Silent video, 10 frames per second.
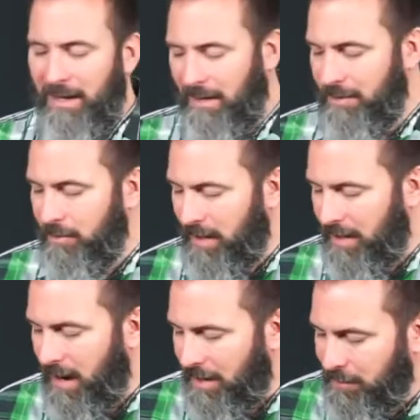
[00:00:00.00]
And you know what?
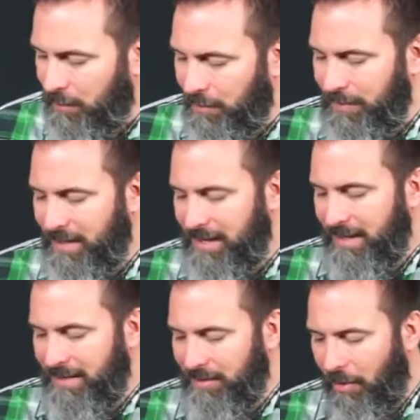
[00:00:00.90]
God's word
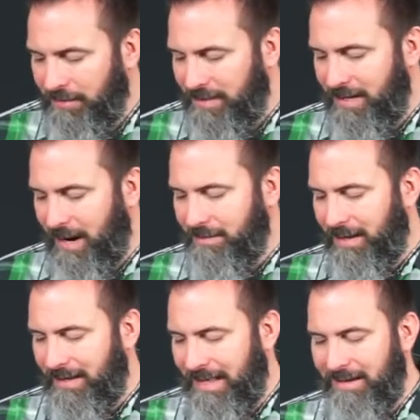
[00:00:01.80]
is oftentimes
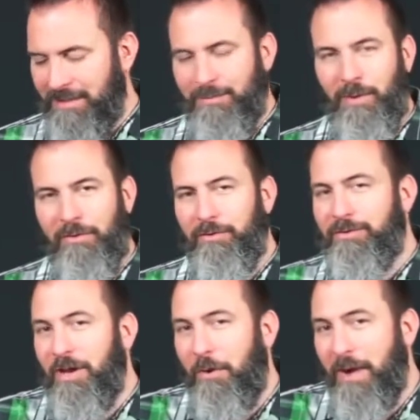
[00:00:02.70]
like that as well. There's
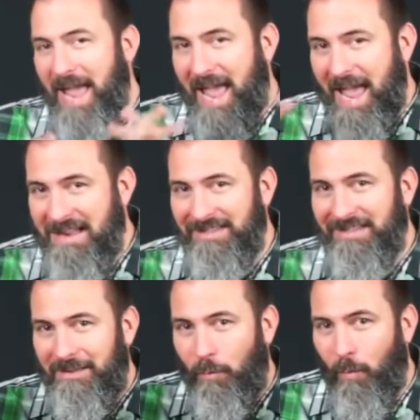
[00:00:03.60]
no end to
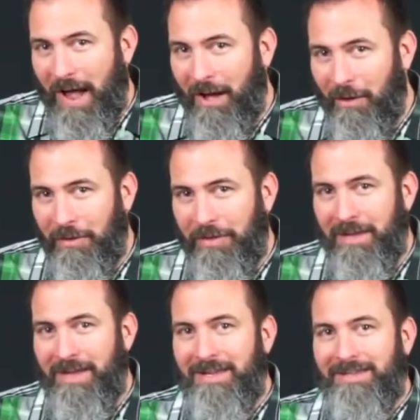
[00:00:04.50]
the wealth,
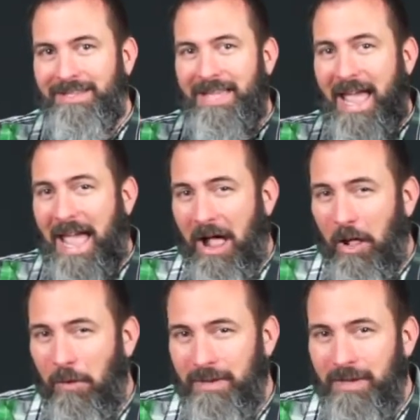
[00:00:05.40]
to the
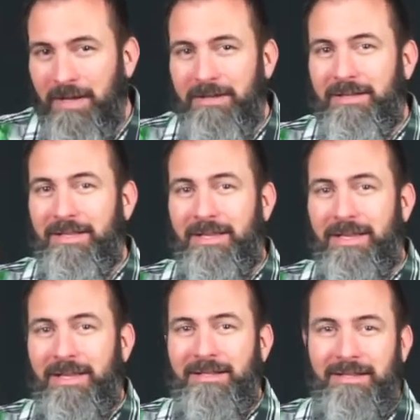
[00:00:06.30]
help, to
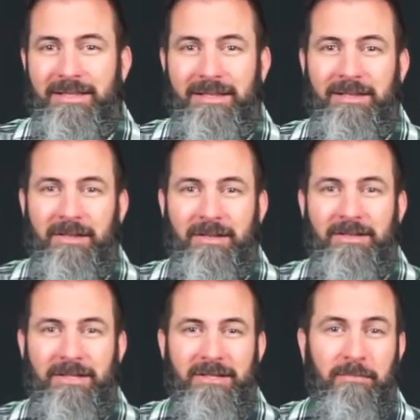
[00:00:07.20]

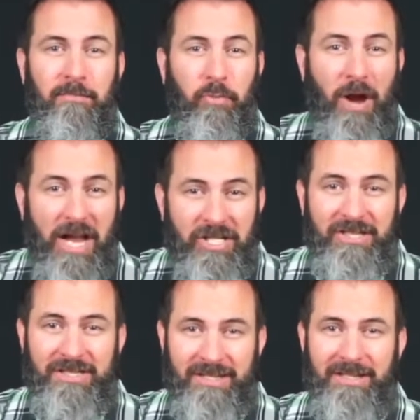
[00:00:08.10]
the
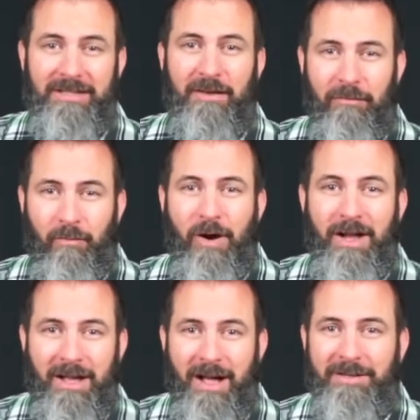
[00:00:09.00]
preciousness of
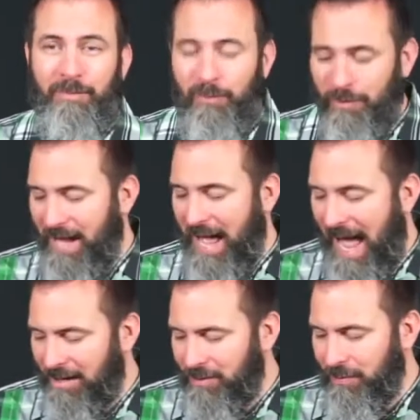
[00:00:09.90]
what God's word
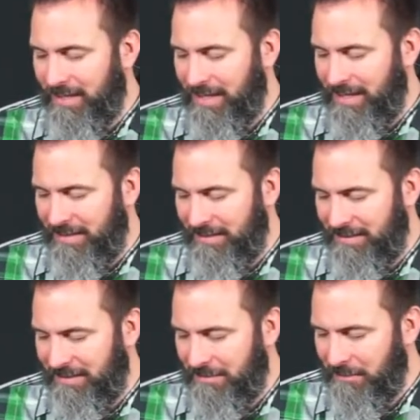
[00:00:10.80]
actually is.